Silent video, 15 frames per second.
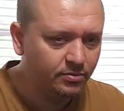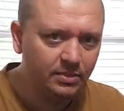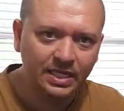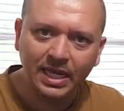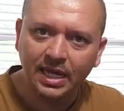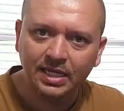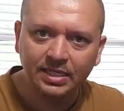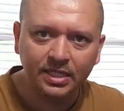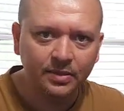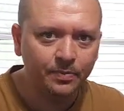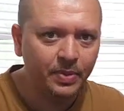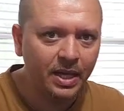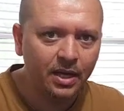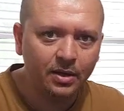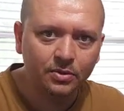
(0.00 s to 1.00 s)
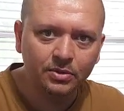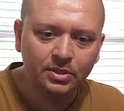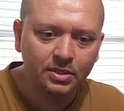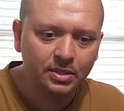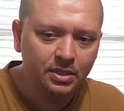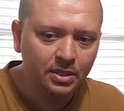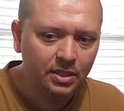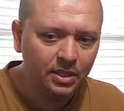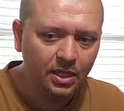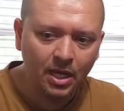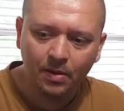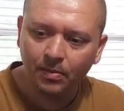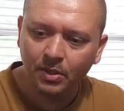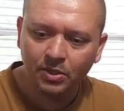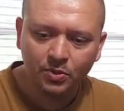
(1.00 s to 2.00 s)
19 pounds,
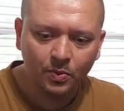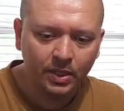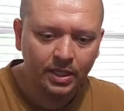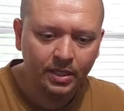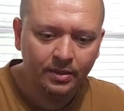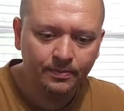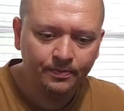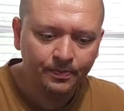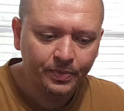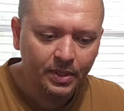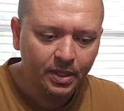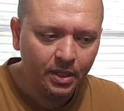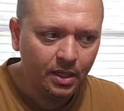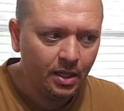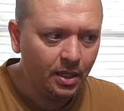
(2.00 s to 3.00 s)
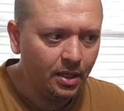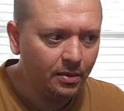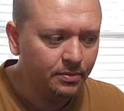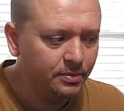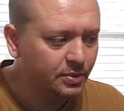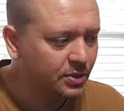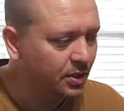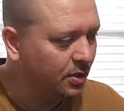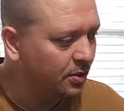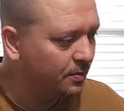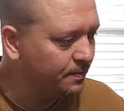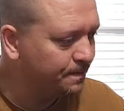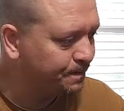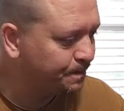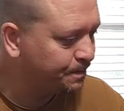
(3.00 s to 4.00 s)
not much weight. So